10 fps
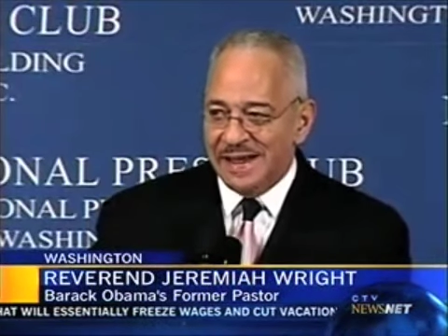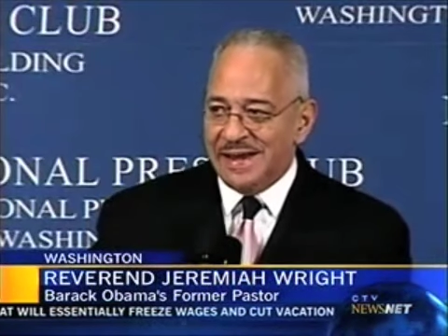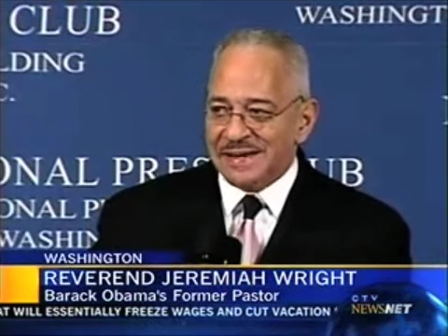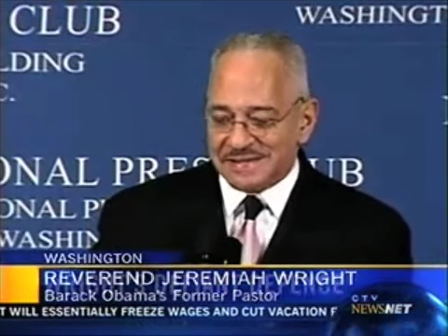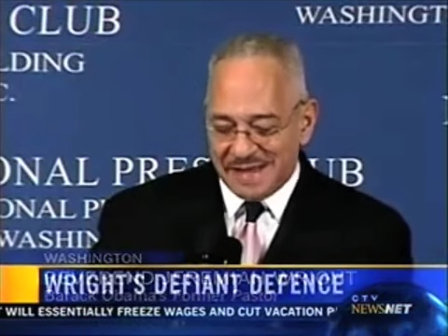
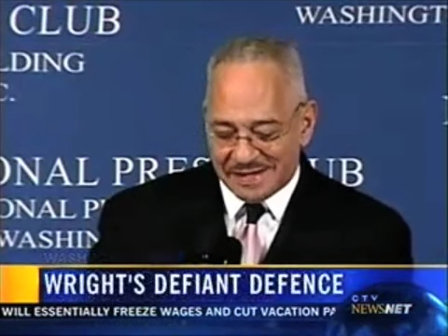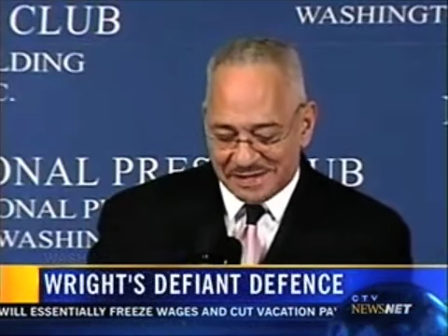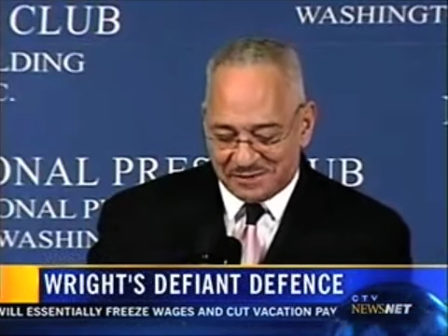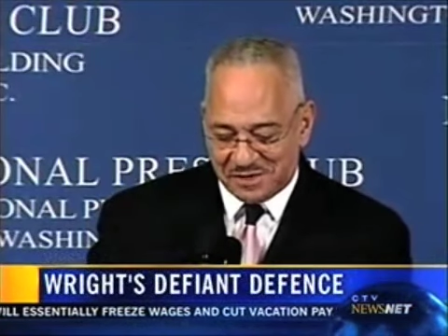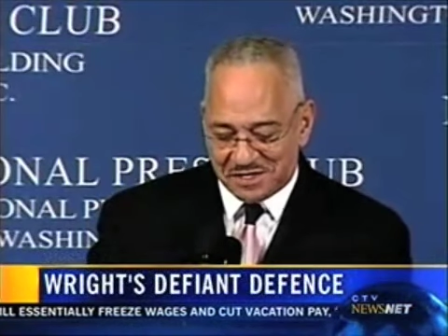It is not
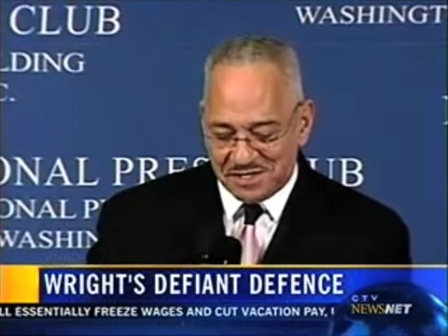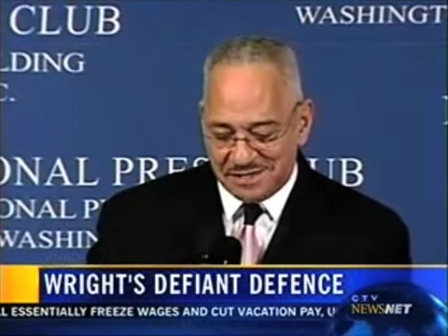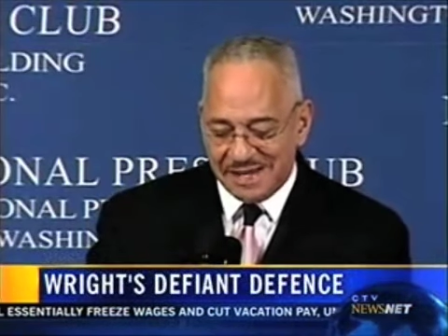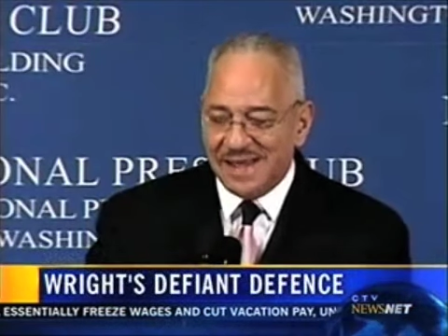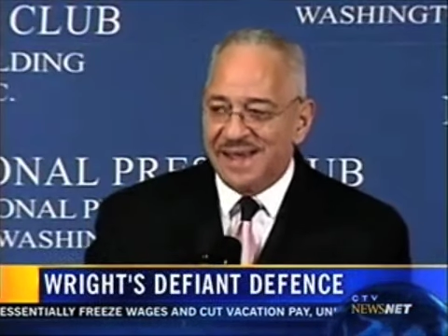
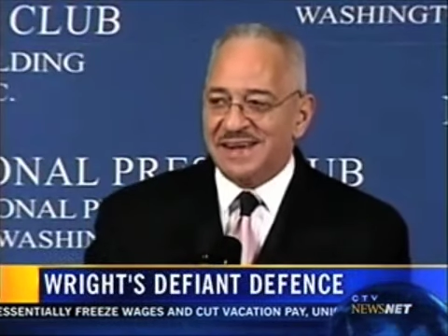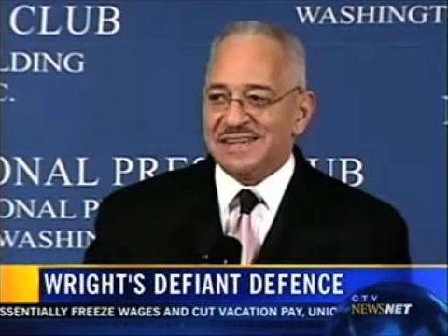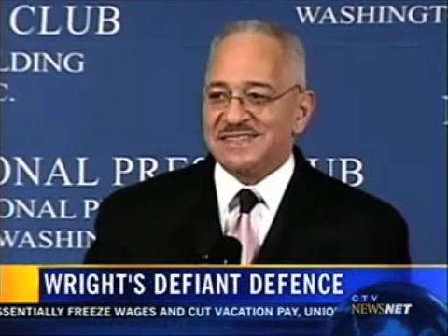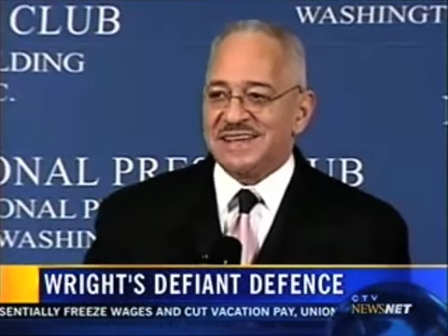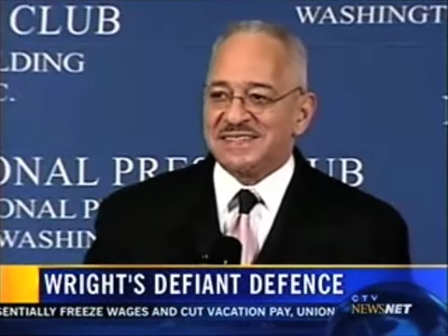deficient. It
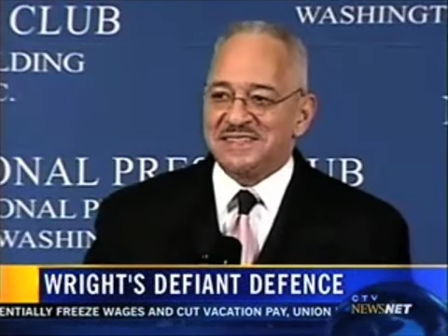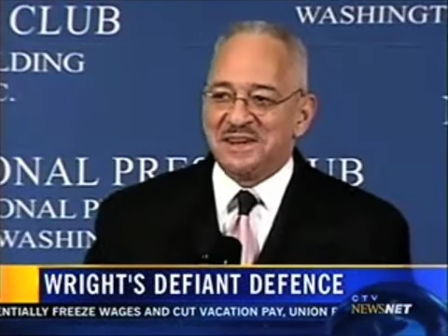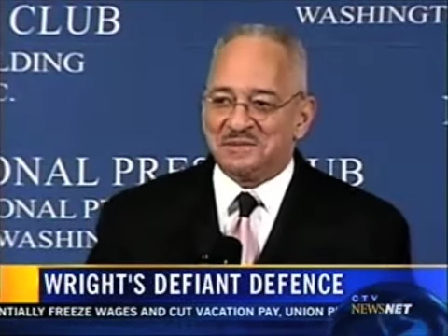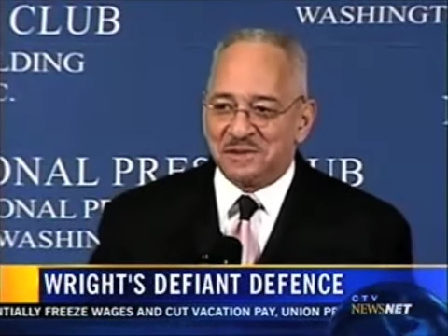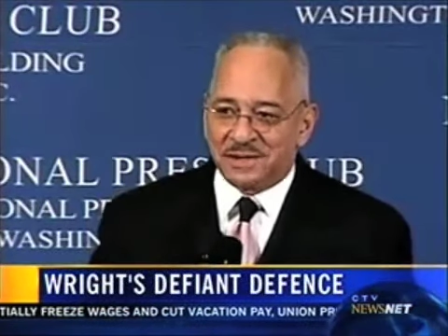is just
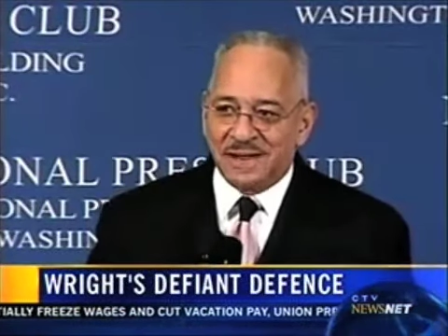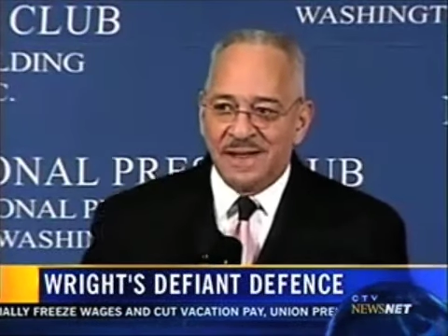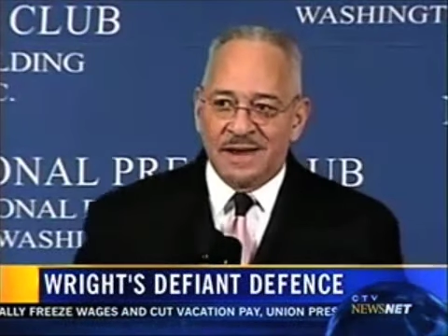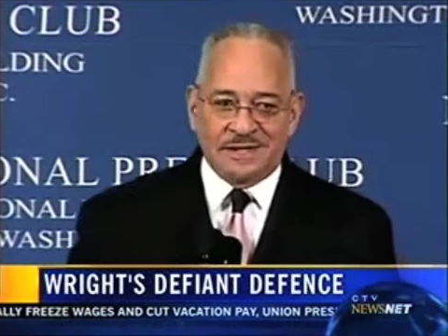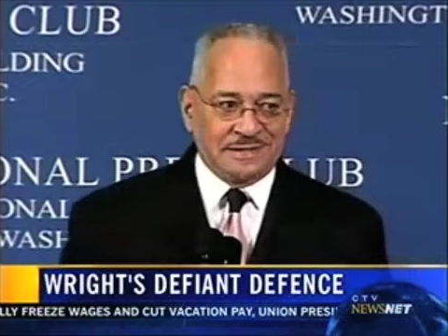different.
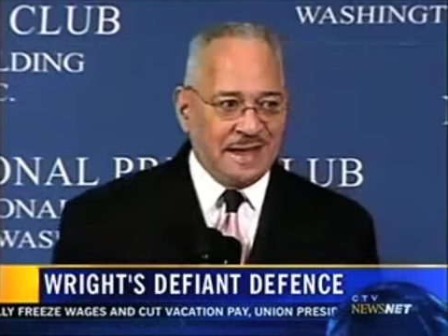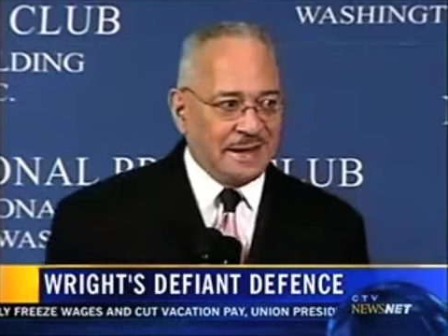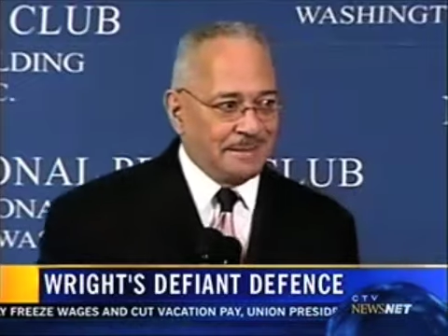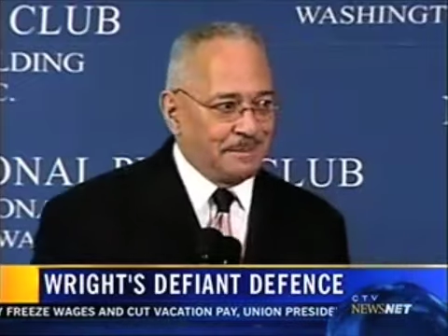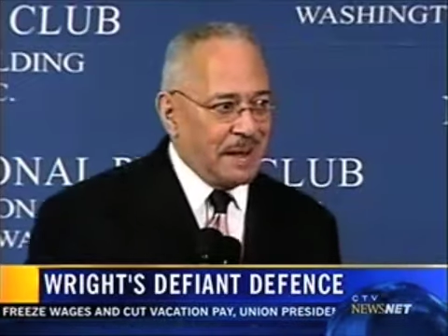It is
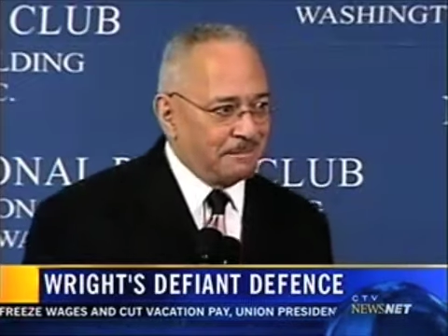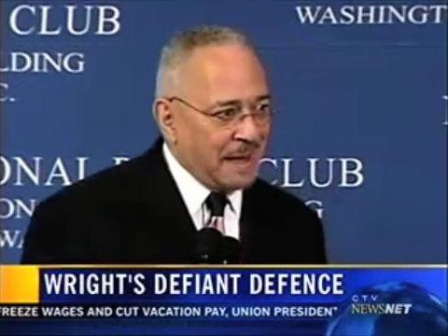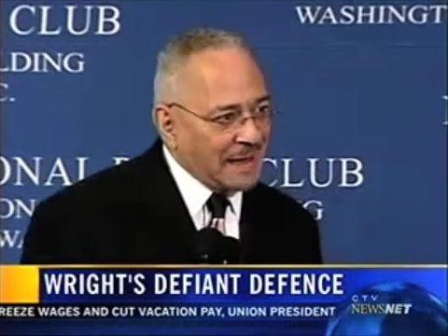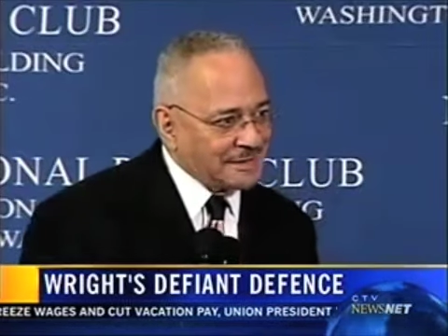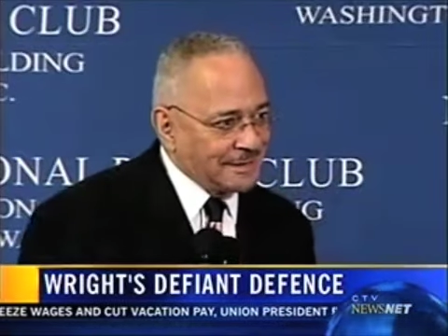not
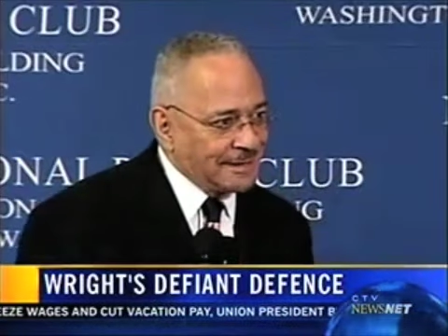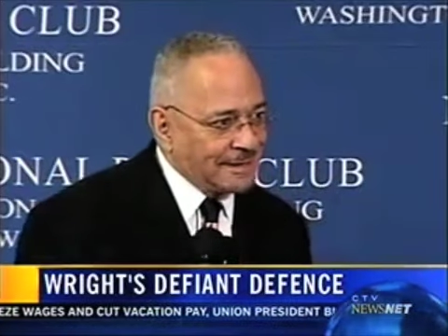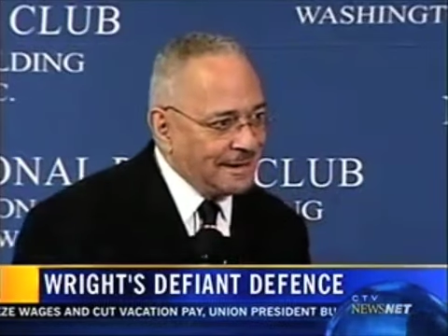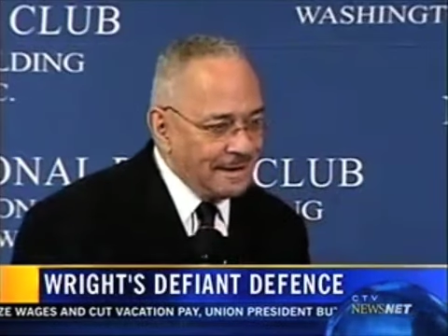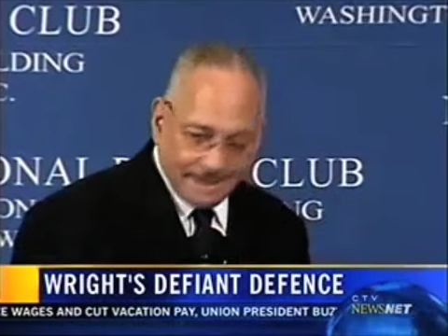bombastic.